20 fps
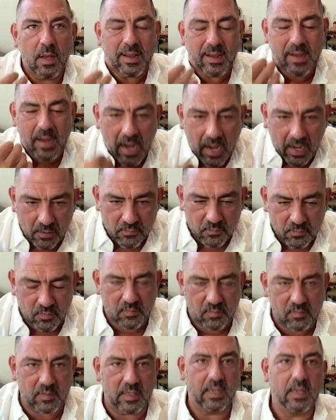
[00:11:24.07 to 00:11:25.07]

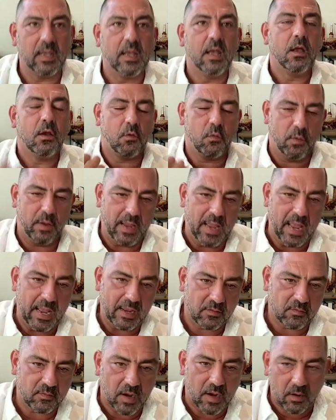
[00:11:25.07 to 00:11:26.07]
consciously
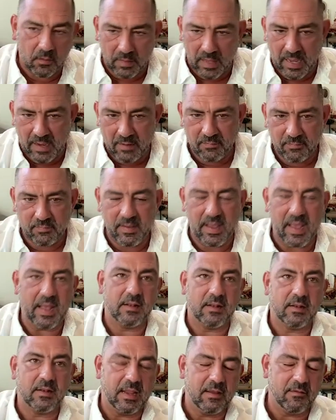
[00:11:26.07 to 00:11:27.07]
create our life
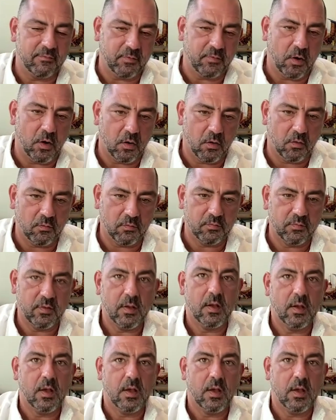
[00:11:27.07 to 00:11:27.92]
and evolve